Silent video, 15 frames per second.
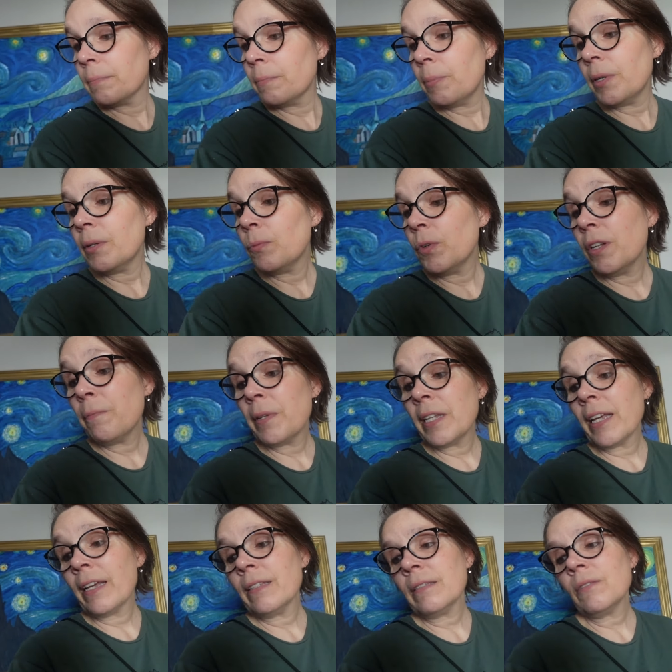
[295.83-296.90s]
But it would have been
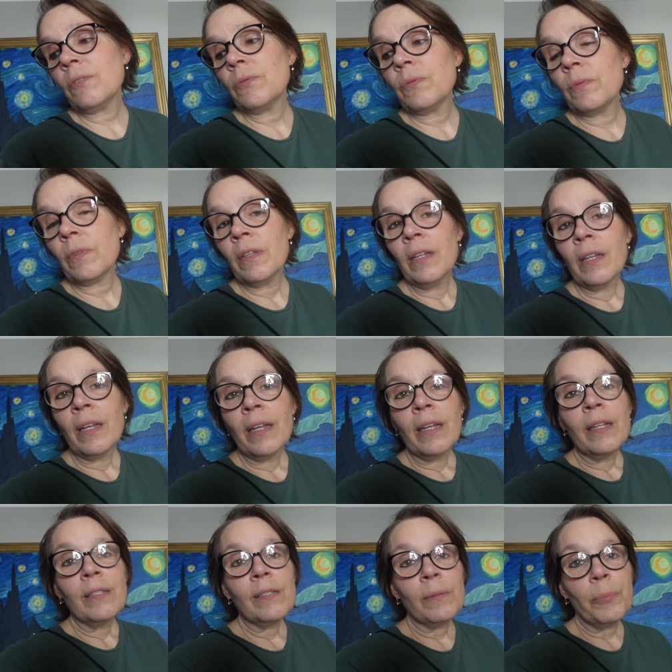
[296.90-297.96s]
nice to
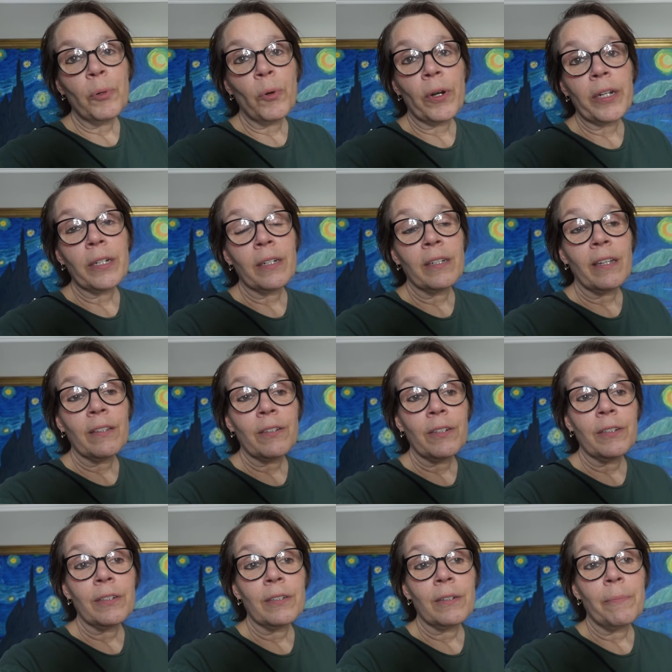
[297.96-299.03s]
support
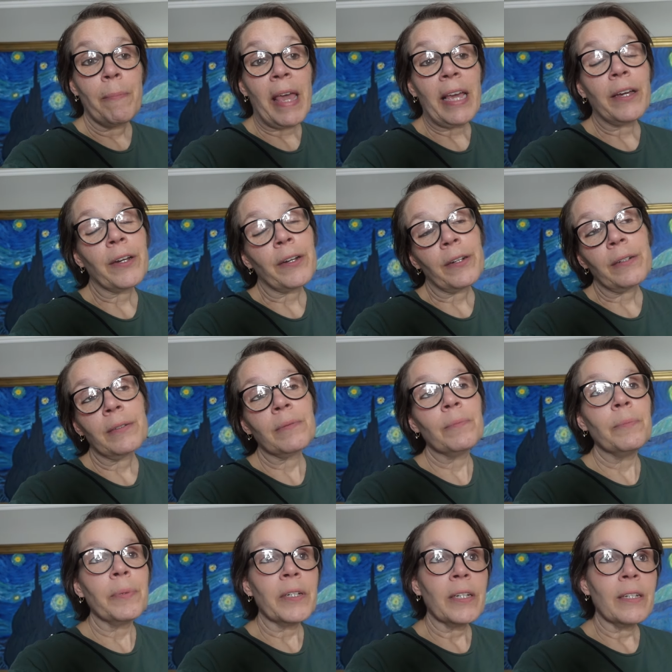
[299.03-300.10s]
another maker.
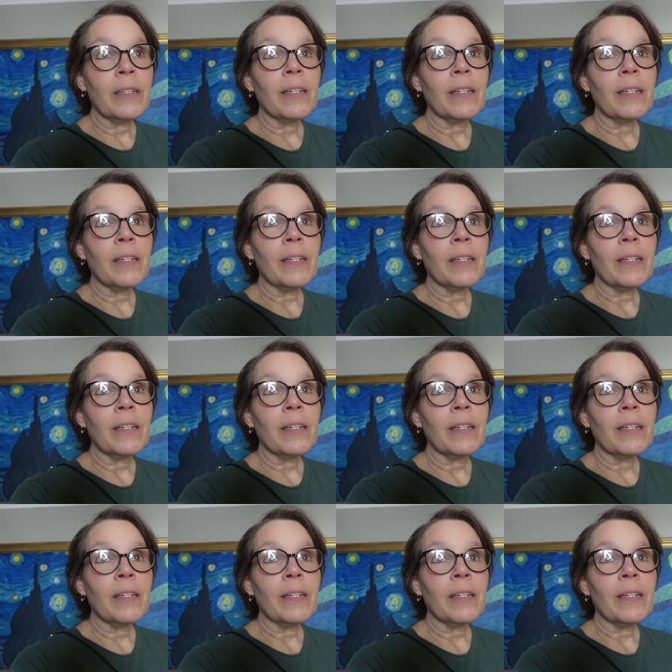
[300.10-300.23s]
but